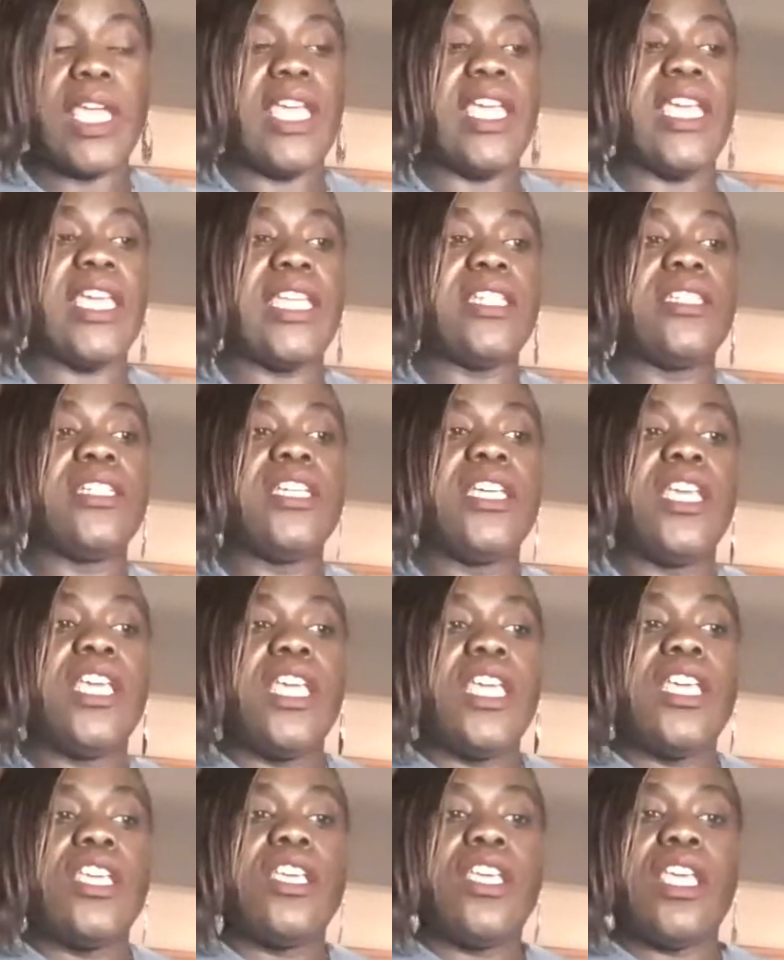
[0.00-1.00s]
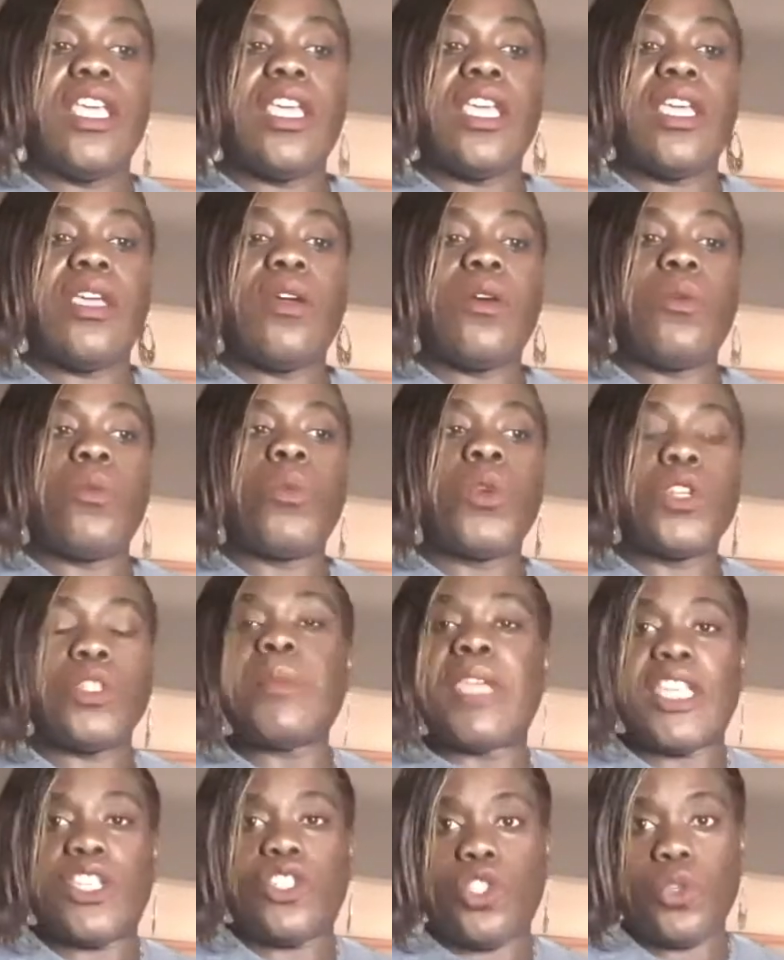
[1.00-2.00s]
and
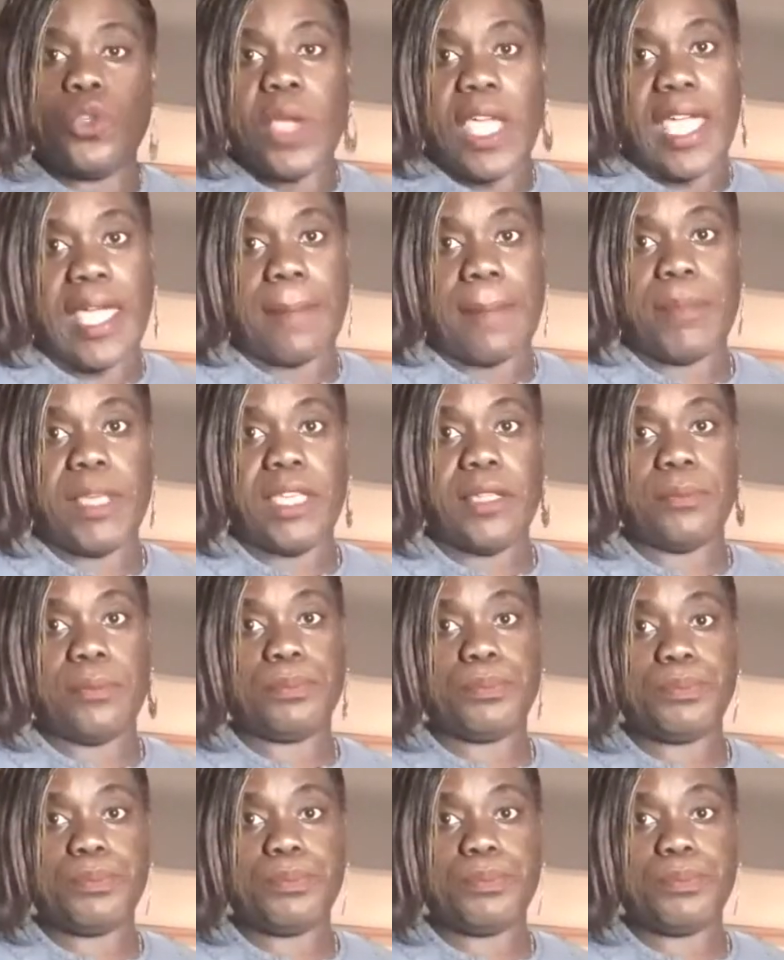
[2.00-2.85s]
what makes you happy.